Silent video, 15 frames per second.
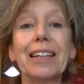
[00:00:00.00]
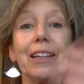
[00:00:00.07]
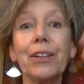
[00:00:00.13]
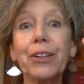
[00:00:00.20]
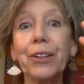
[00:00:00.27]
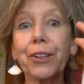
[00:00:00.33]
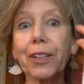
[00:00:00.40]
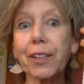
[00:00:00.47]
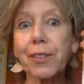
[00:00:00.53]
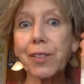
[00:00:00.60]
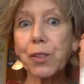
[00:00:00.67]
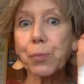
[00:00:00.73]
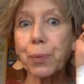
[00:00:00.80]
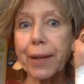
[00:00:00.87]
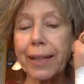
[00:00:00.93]
Look,
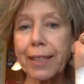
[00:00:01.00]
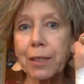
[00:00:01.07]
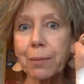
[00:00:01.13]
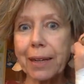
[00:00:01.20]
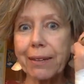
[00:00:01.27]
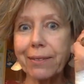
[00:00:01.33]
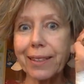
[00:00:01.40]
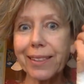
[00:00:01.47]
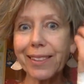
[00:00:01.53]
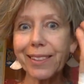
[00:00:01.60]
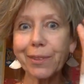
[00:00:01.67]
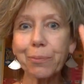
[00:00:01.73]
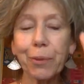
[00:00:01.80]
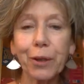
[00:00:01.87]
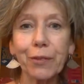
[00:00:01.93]
sprained my
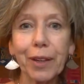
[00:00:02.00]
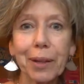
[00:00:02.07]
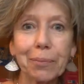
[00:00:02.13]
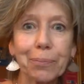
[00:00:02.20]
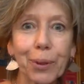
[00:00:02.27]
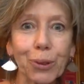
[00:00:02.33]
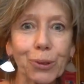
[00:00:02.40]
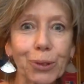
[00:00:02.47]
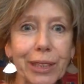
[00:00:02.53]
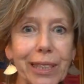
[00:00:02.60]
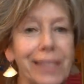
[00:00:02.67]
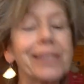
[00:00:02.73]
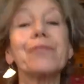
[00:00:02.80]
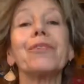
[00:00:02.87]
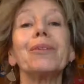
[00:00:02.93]
wrist moving
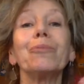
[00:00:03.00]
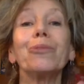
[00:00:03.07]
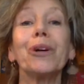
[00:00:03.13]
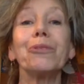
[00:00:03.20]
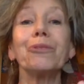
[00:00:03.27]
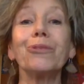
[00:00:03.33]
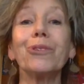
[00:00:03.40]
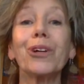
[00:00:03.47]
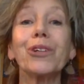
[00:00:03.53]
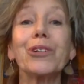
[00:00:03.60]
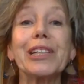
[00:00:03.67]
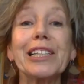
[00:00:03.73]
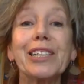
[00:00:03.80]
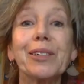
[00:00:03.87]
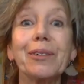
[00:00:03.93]
boulders from one
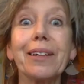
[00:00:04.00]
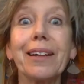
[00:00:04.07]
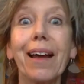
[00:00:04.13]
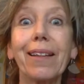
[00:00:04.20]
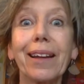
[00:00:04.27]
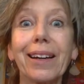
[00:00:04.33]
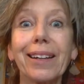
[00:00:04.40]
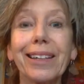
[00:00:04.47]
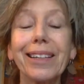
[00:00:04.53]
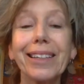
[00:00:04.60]
rockery to another